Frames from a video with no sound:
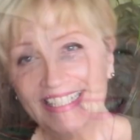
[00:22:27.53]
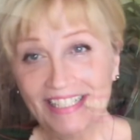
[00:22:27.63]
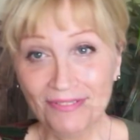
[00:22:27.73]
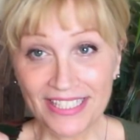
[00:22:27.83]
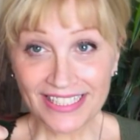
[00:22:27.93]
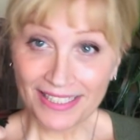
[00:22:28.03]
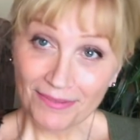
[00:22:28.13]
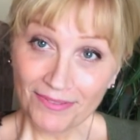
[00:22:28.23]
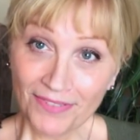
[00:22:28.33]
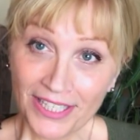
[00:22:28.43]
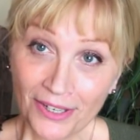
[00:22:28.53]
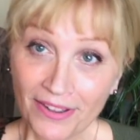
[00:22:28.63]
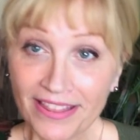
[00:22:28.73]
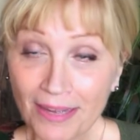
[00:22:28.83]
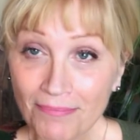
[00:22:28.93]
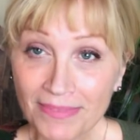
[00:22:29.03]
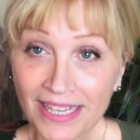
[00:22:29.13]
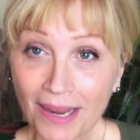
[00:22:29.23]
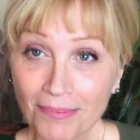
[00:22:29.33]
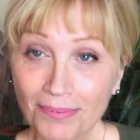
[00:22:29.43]
Give this video a thumbs
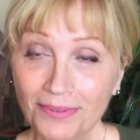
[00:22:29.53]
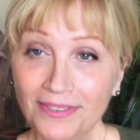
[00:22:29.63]
up.